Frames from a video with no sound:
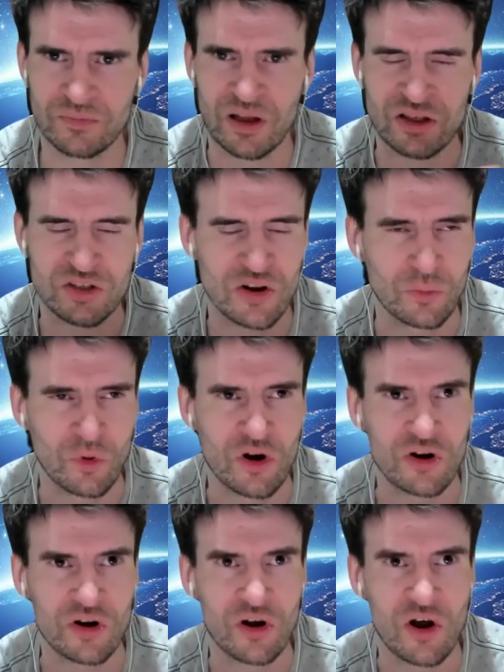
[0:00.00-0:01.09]
a certain
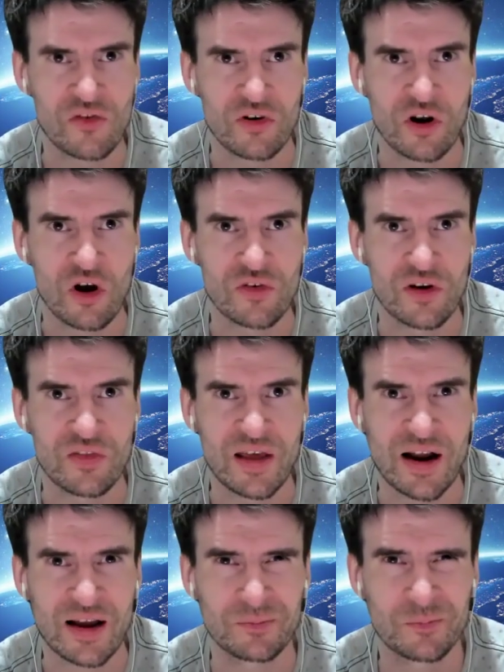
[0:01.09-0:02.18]
word over and over, and then
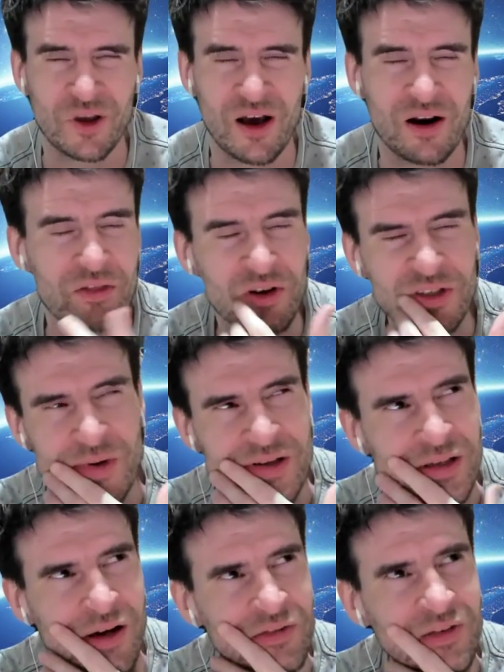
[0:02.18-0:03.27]
I kind of thought to
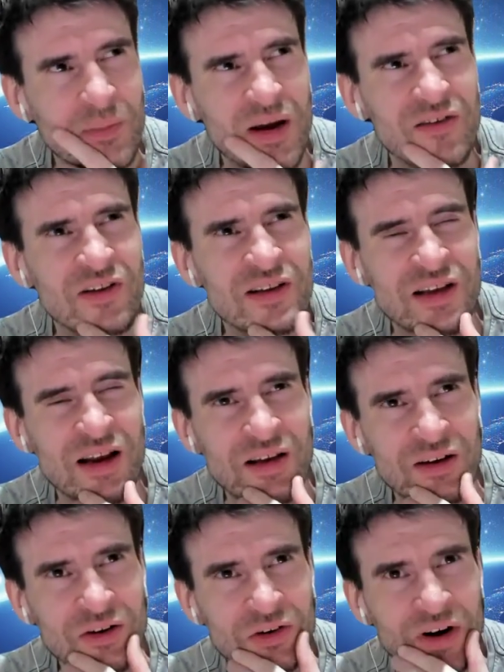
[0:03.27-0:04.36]
myself, am I really saying
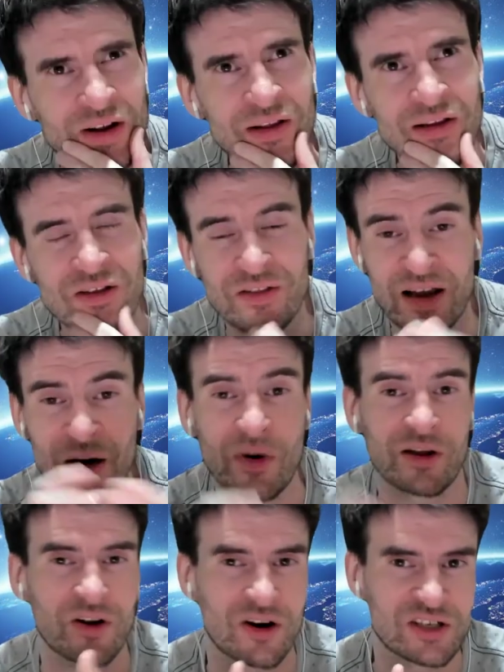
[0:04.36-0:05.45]
that correctly? So then I went
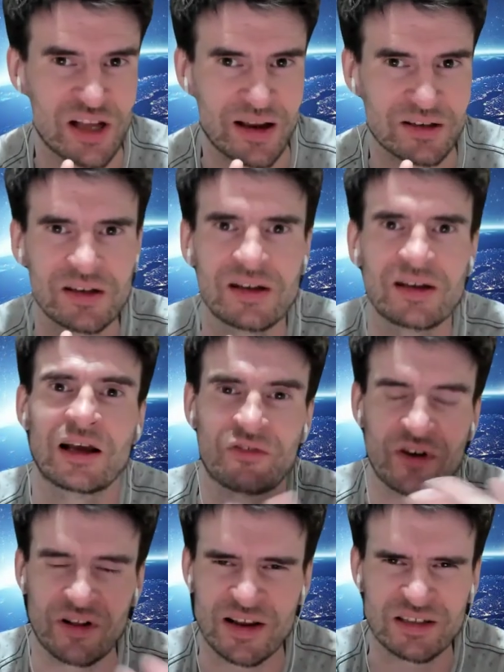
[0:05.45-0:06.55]
and got it checked and
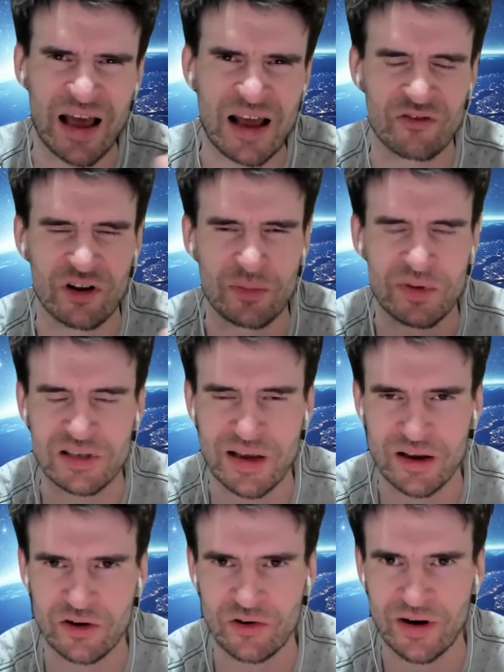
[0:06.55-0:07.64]
realized I hadn't really been
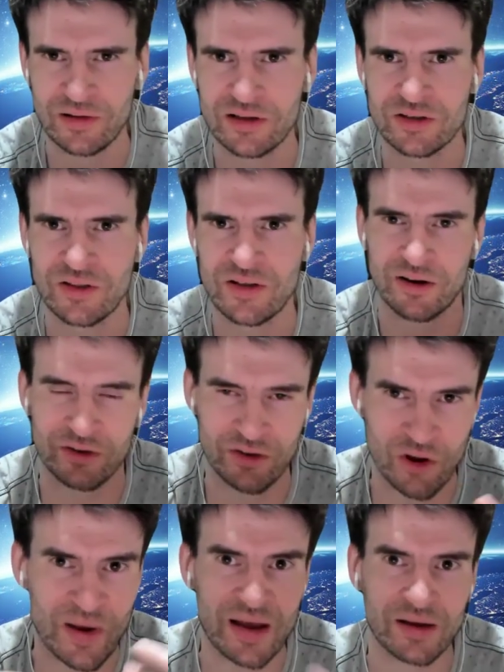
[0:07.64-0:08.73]
saying it correctly. So then I could go
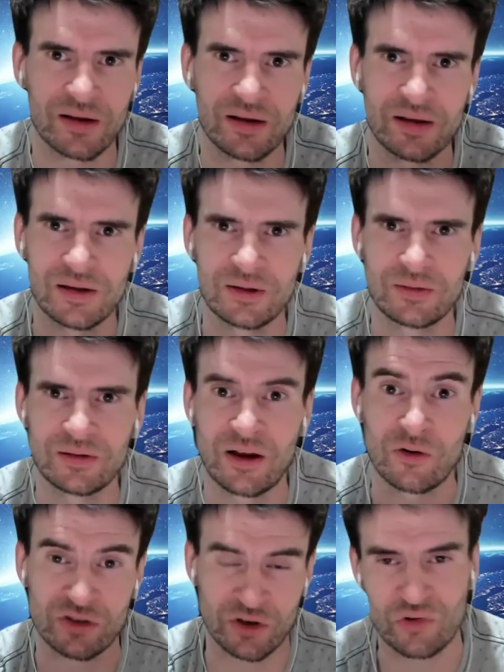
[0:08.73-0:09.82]
back and
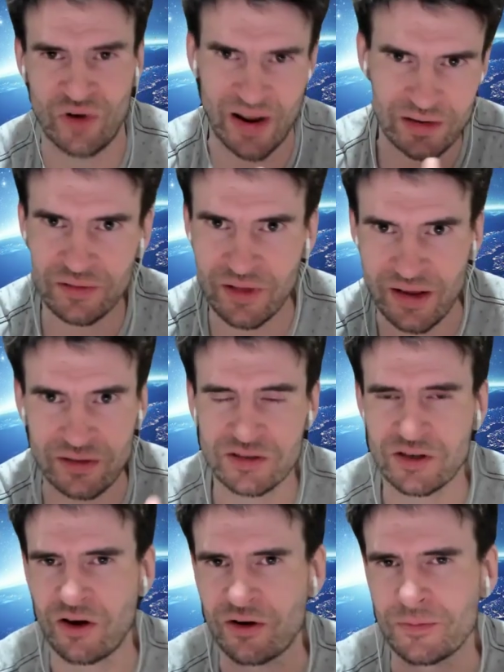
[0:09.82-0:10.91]
also correct things.
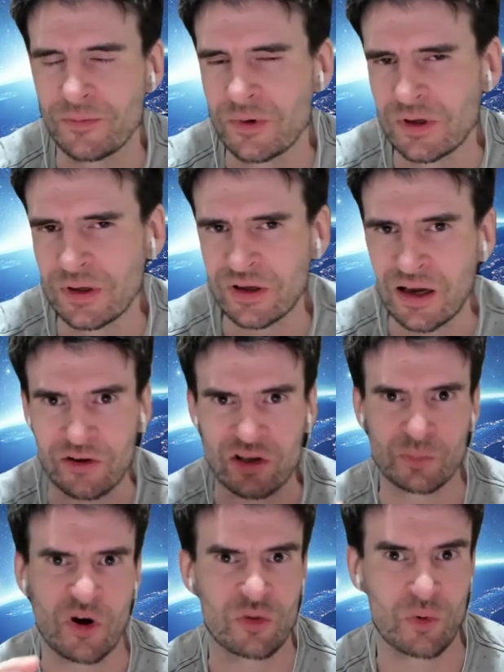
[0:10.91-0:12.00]
So it kind of goes
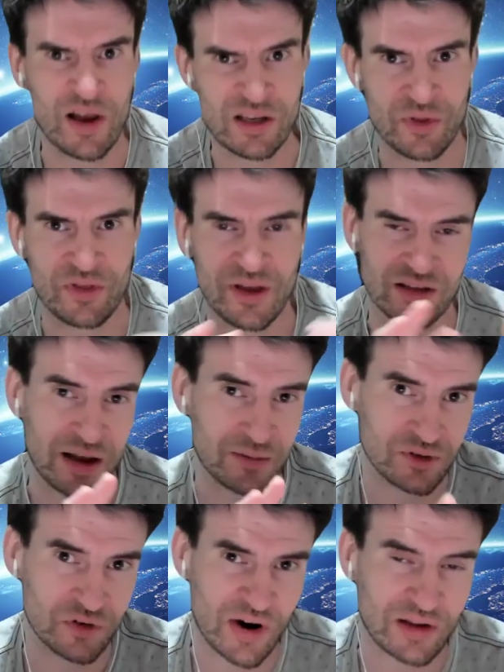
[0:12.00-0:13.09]
both ways with things I
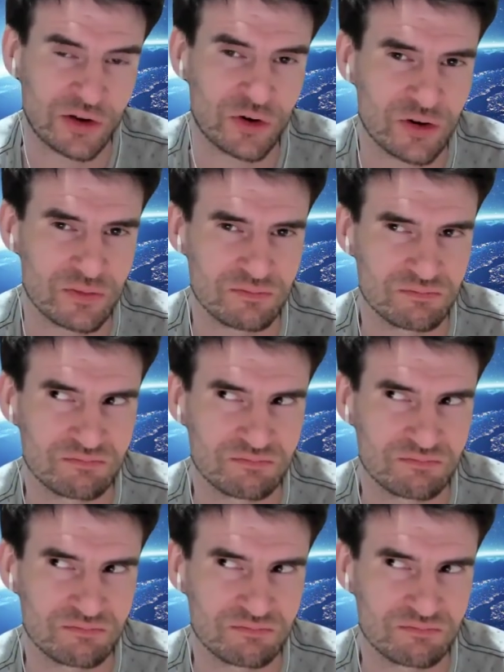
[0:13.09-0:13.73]
directly couldn't